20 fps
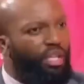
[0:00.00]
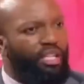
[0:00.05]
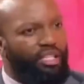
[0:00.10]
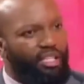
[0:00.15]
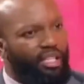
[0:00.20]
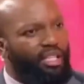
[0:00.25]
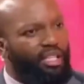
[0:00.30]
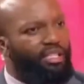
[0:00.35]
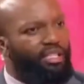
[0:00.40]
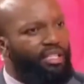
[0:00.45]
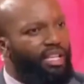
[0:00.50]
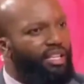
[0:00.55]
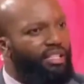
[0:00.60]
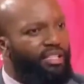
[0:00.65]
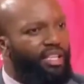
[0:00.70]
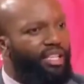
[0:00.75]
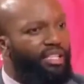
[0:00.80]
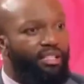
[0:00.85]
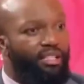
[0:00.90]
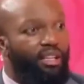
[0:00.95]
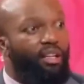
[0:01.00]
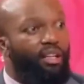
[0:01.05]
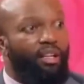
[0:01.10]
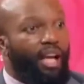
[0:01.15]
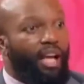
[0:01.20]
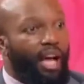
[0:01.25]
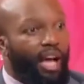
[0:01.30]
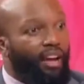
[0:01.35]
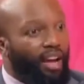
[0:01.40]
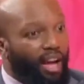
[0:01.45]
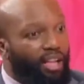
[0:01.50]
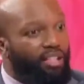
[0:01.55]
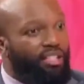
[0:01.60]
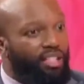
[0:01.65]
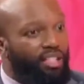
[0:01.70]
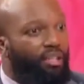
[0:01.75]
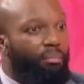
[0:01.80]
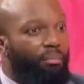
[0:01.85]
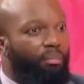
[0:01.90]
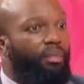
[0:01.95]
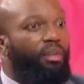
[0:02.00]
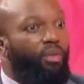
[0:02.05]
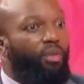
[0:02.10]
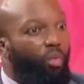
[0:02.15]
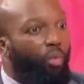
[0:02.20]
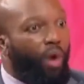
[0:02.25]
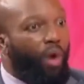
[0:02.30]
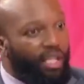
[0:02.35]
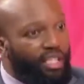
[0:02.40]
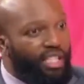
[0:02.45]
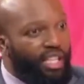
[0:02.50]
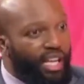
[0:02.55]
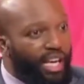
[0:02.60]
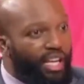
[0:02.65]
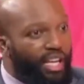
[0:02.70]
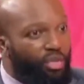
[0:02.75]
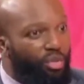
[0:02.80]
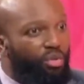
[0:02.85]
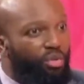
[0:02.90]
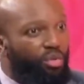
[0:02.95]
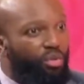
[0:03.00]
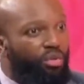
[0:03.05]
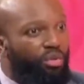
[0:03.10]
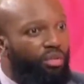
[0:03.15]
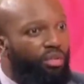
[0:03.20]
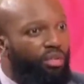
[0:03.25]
Julius last night says, I asked him, what did I do?